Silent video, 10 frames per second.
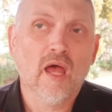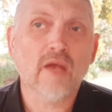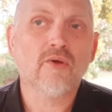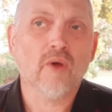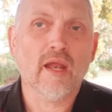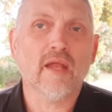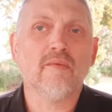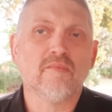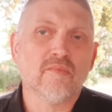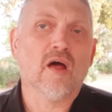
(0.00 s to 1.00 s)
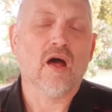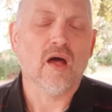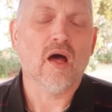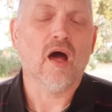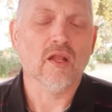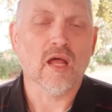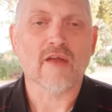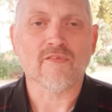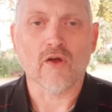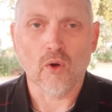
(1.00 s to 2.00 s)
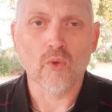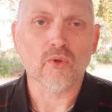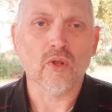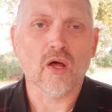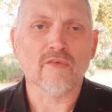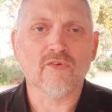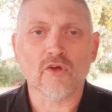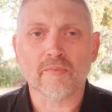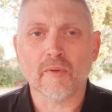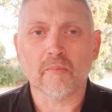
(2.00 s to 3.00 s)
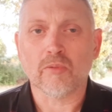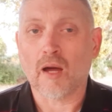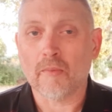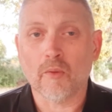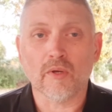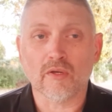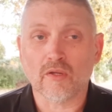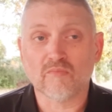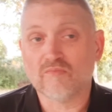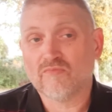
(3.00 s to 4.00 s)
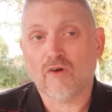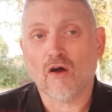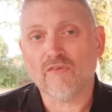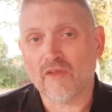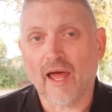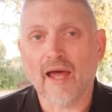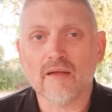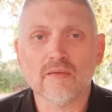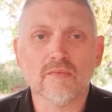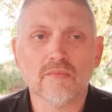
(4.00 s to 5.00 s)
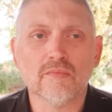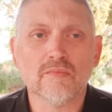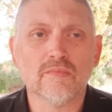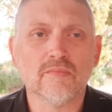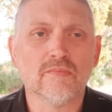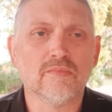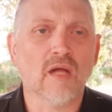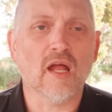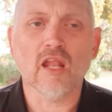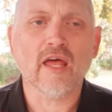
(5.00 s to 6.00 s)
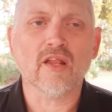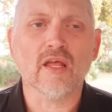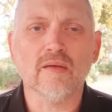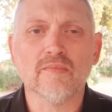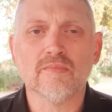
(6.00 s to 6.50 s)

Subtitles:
And granted, a lot of our older law enforcement probably wouldn't fall for that. Not likely.